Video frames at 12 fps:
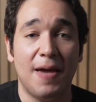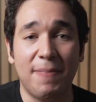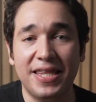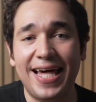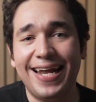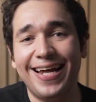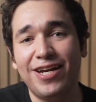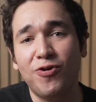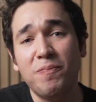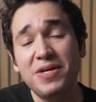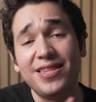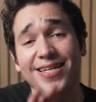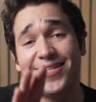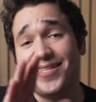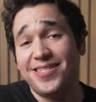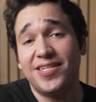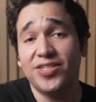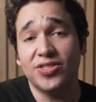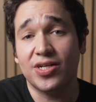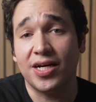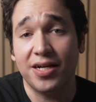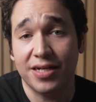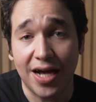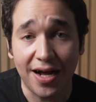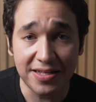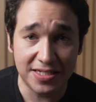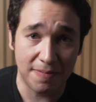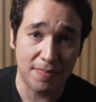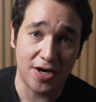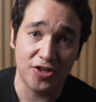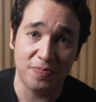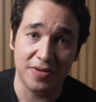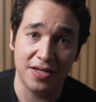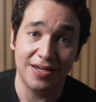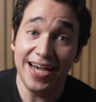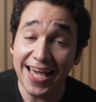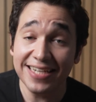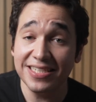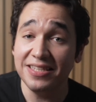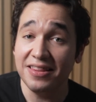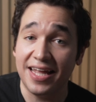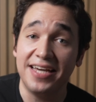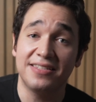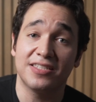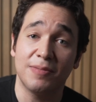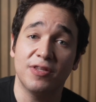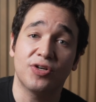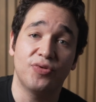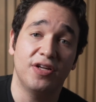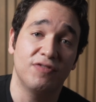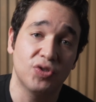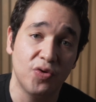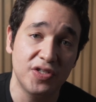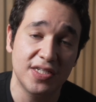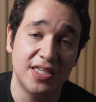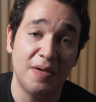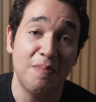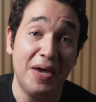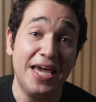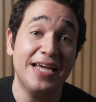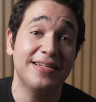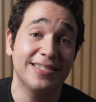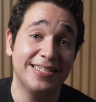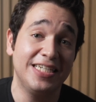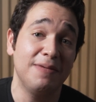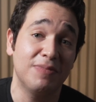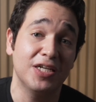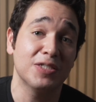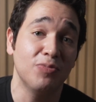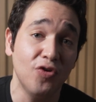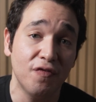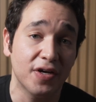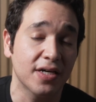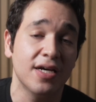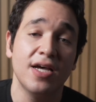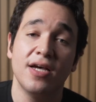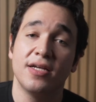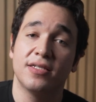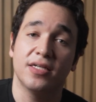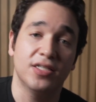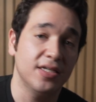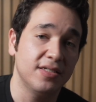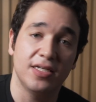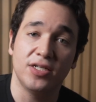And by that, I don't mean that the decision to cut content bothered me. I actually liked some of the creative choices they made to keep things moving, such as